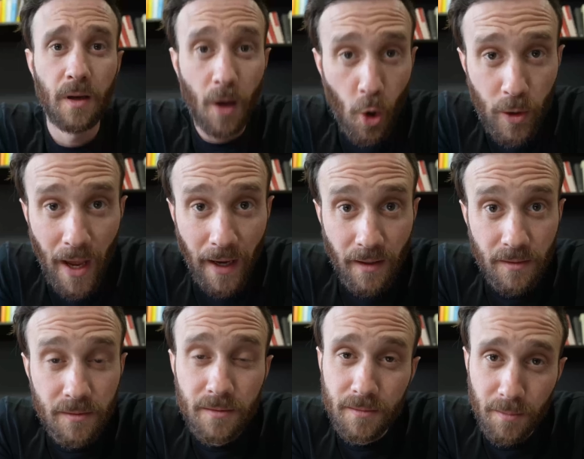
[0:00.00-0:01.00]
Okay,
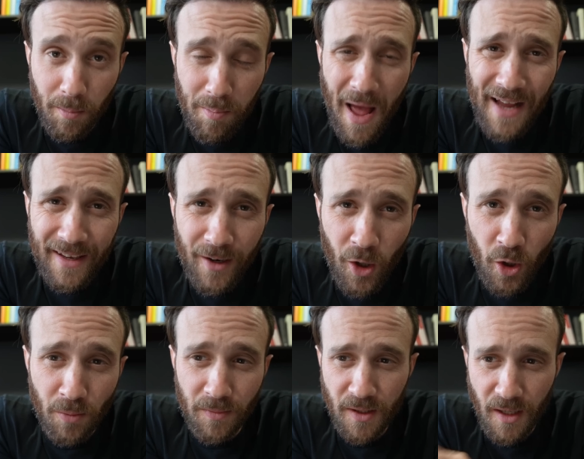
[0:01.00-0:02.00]
back at
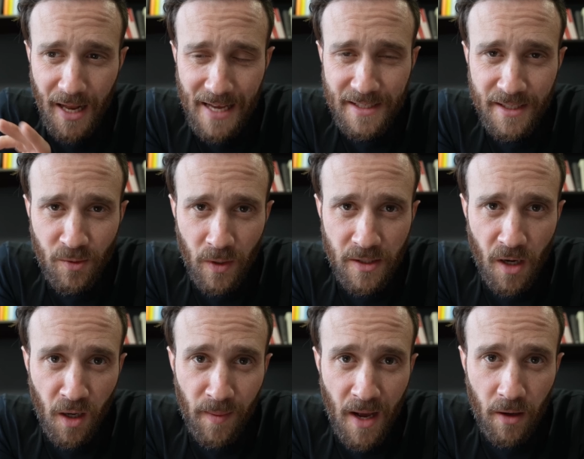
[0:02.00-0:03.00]
home. And the last things I want to
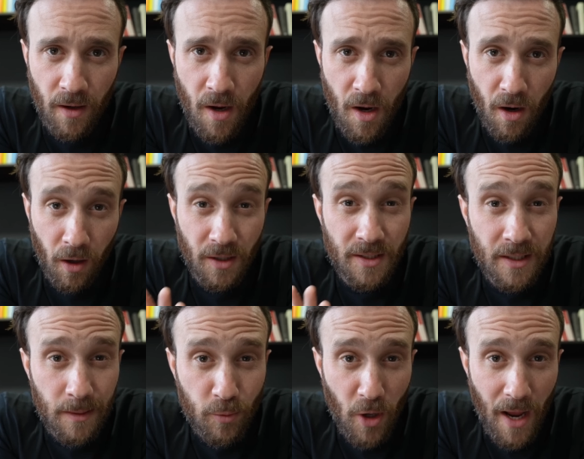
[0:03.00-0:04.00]
talk about are
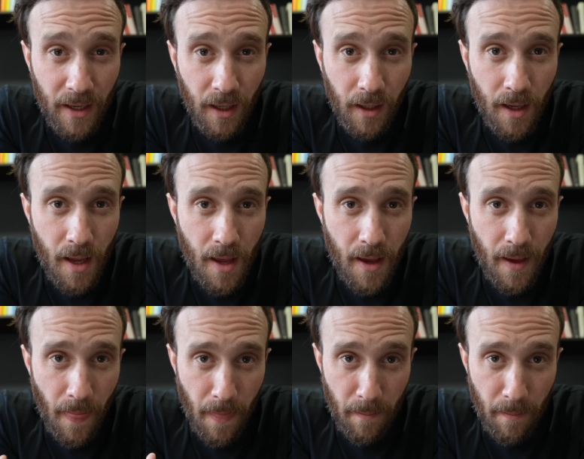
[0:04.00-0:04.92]
sleep tracking and the